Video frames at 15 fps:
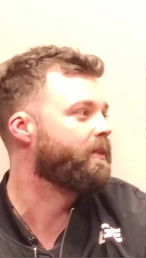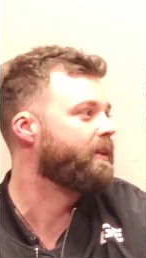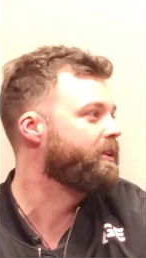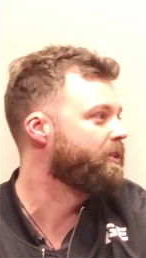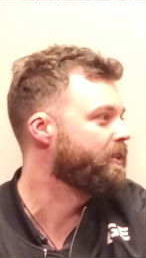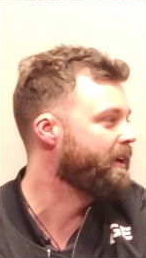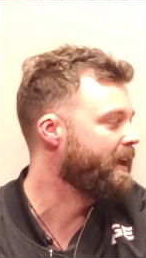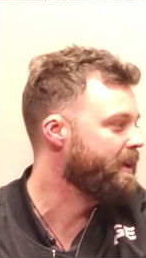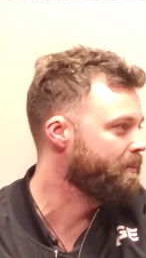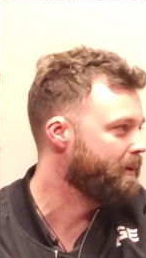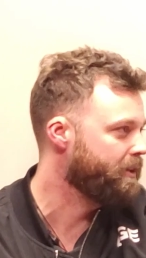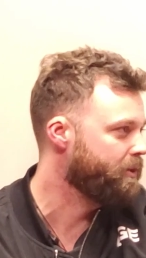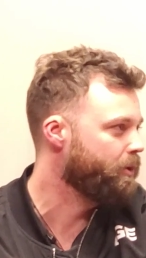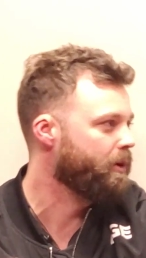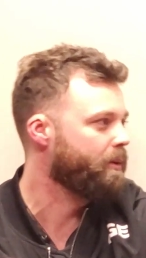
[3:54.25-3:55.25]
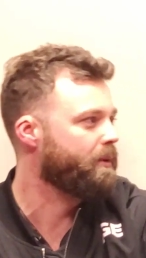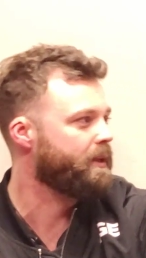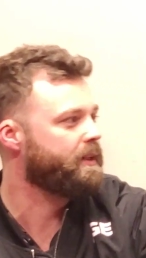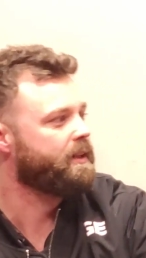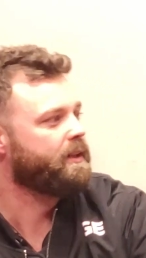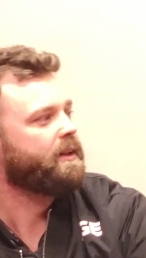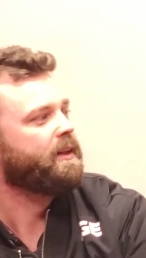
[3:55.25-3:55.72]
and then you're in an eight-man
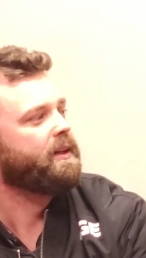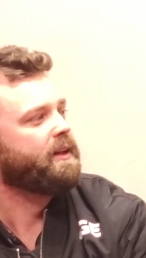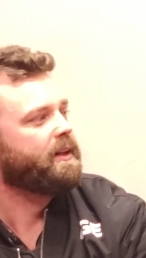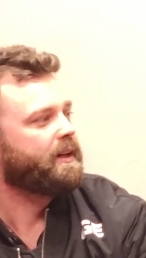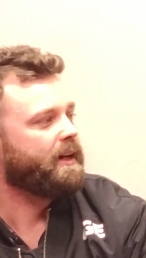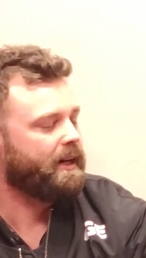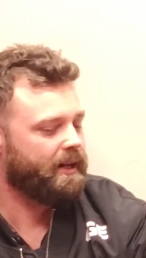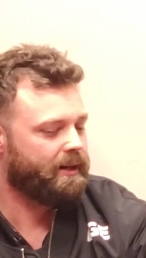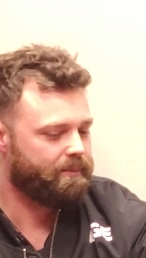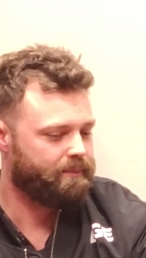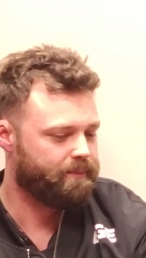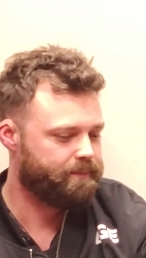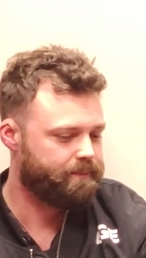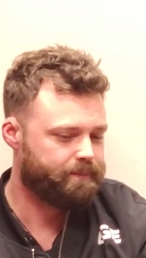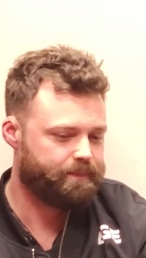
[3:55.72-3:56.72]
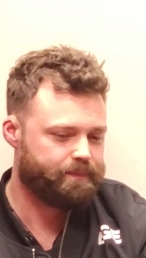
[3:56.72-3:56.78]
tournament. Um,